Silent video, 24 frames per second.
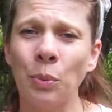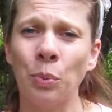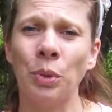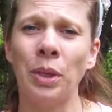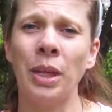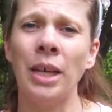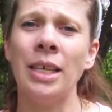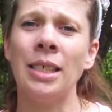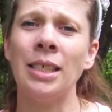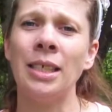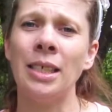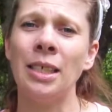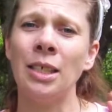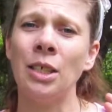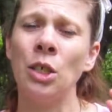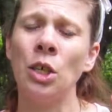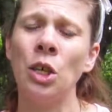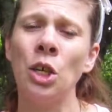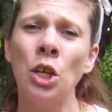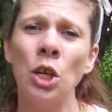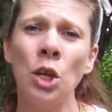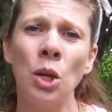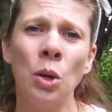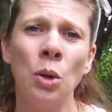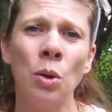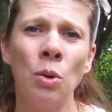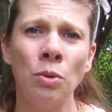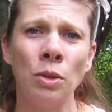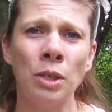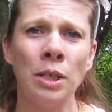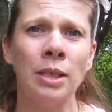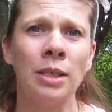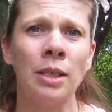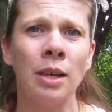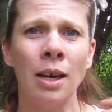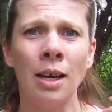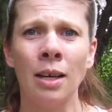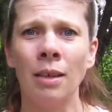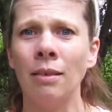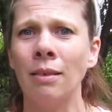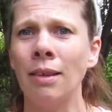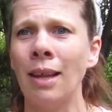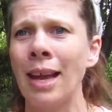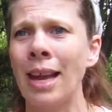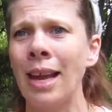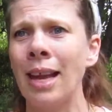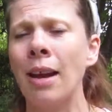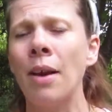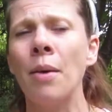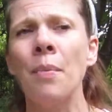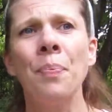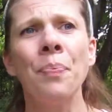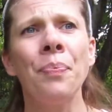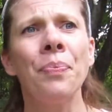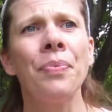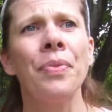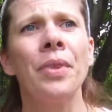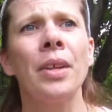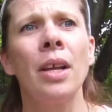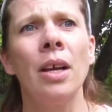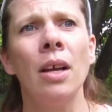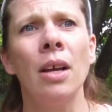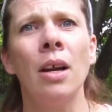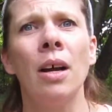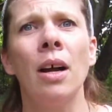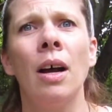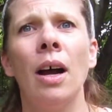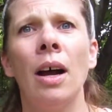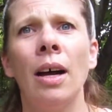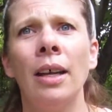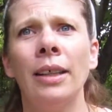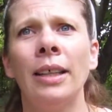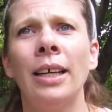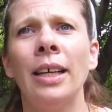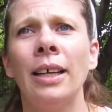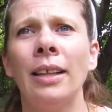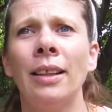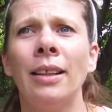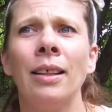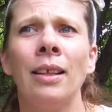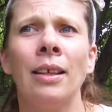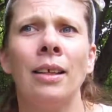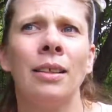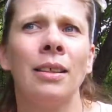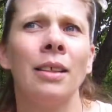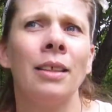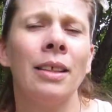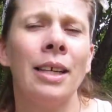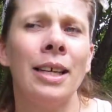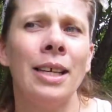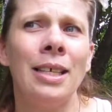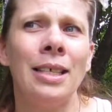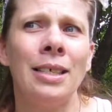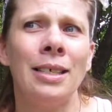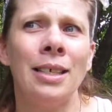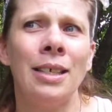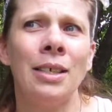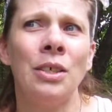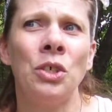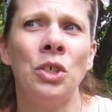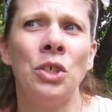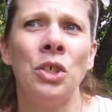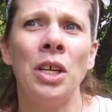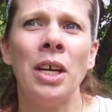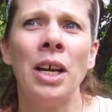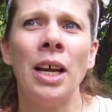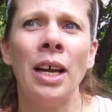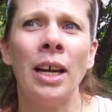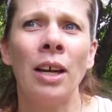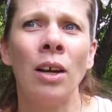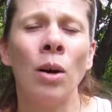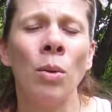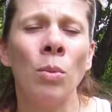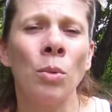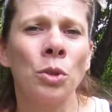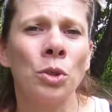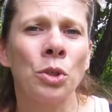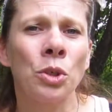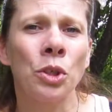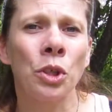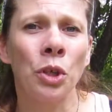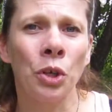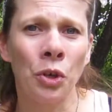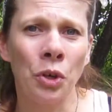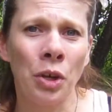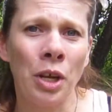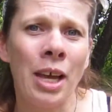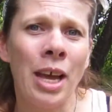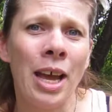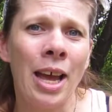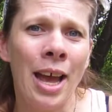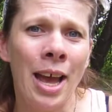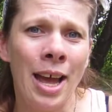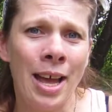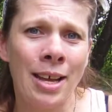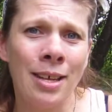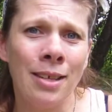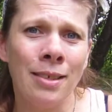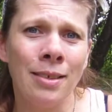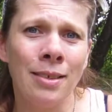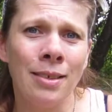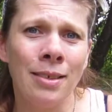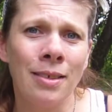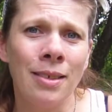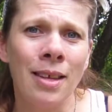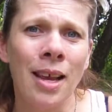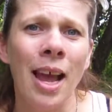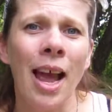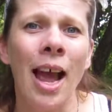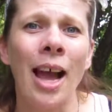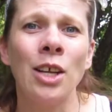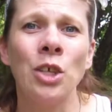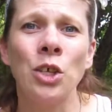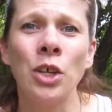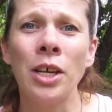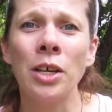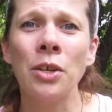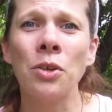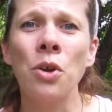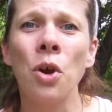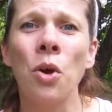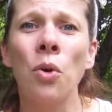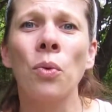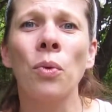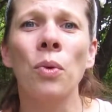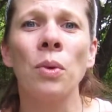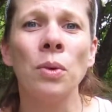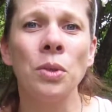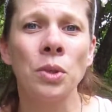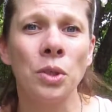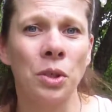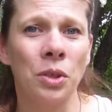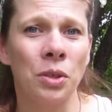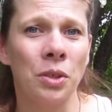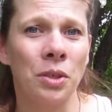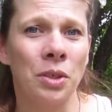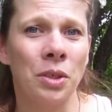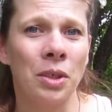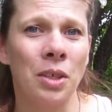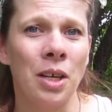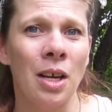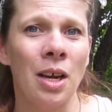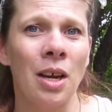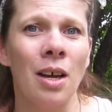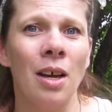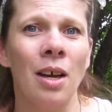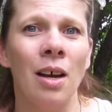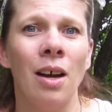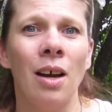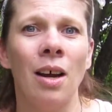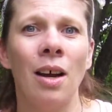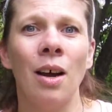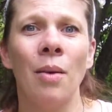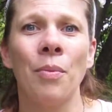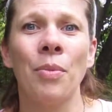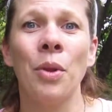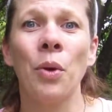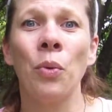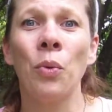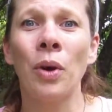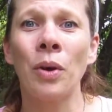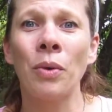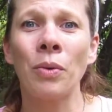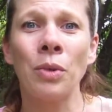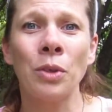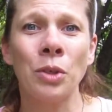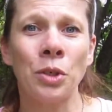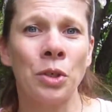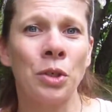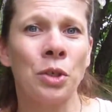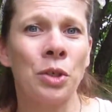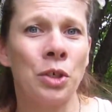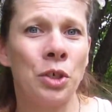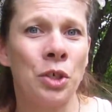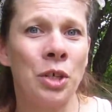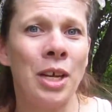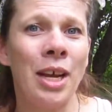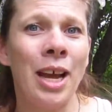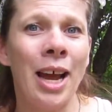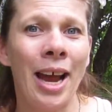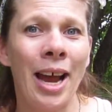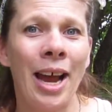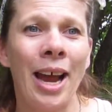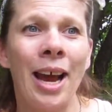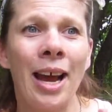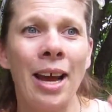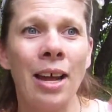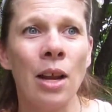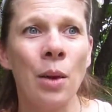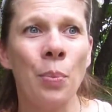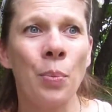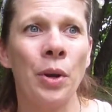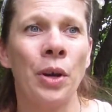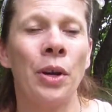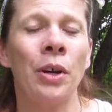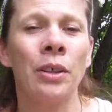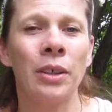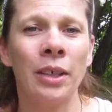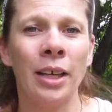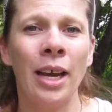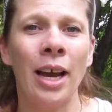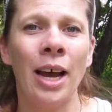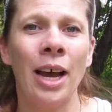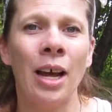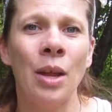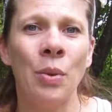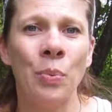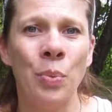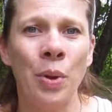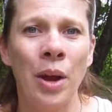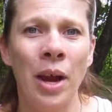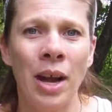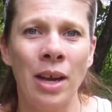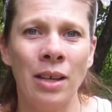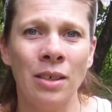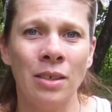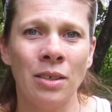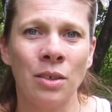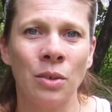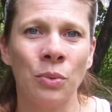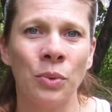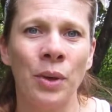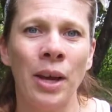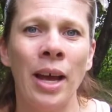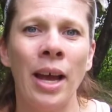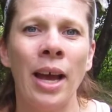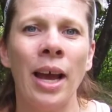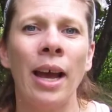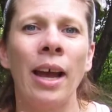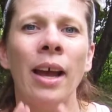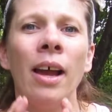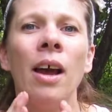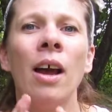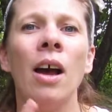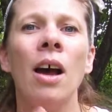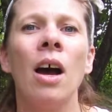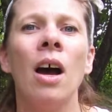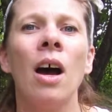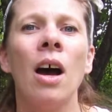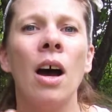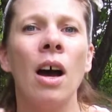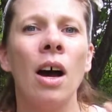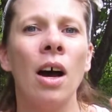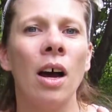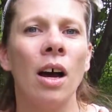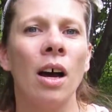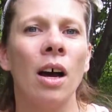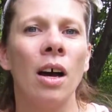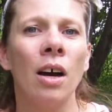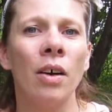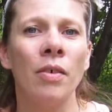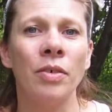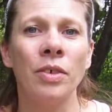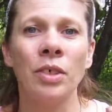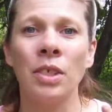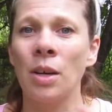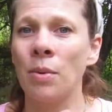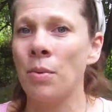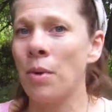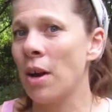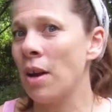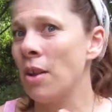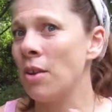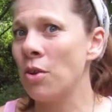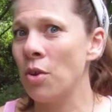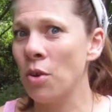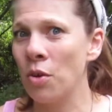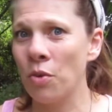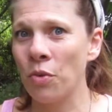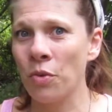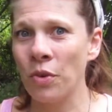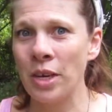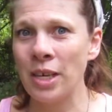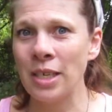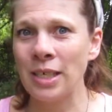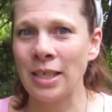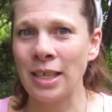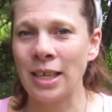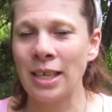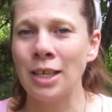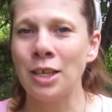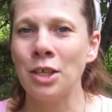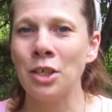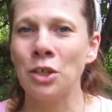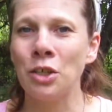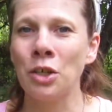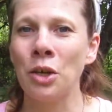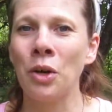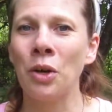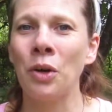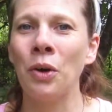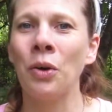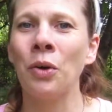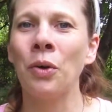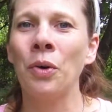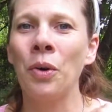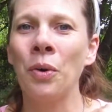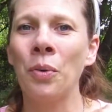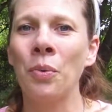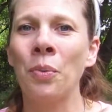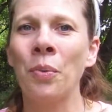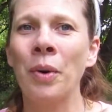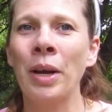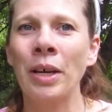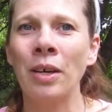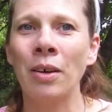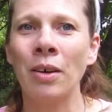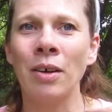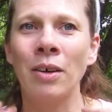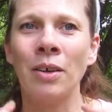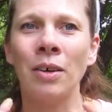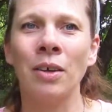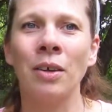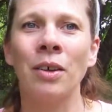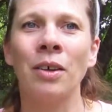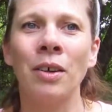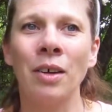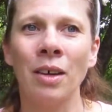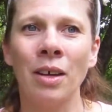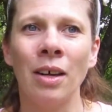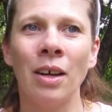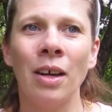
place. It's huge. It's got, like, I think that the lady said she had almost 30 hens, and she had no roosters. The one rooster she had apparently had passed away of some unknown reason, so my daughter